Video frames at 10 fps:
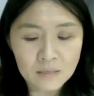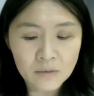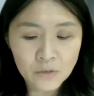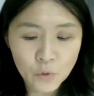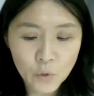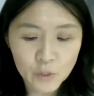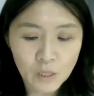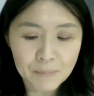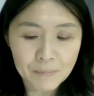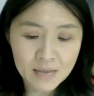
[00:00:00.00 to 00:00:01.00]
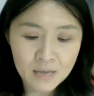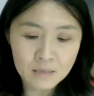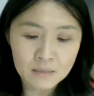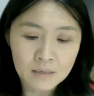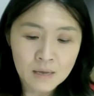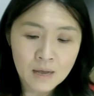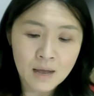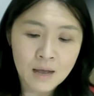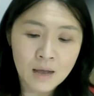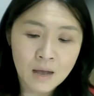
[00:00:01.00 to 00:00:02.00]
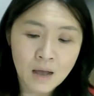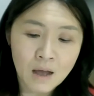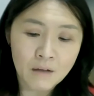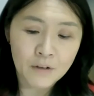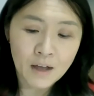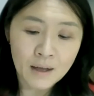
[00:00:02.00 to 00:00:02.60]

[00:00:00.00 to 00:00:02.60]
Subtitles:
near total bans of